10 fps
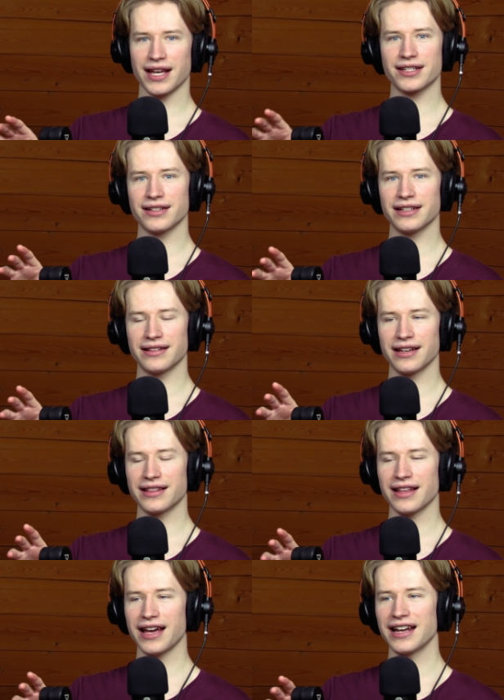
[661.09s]
actually
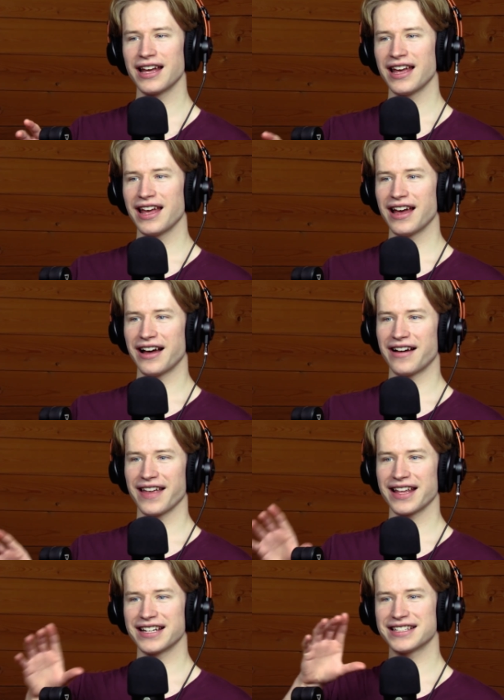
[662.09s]
like that. Uh,
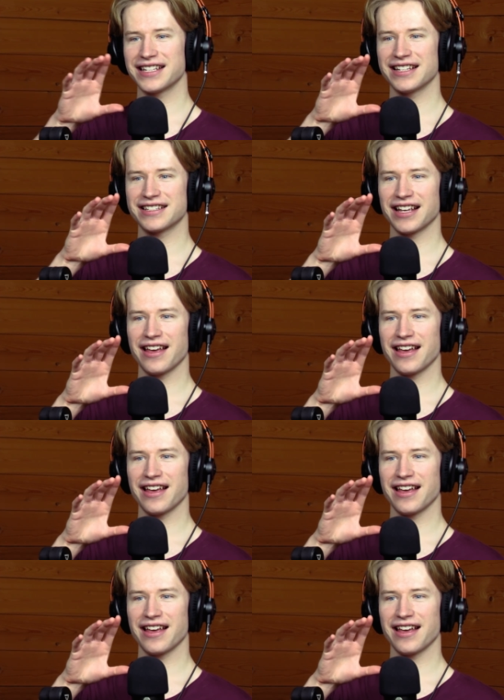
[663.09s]
and it says,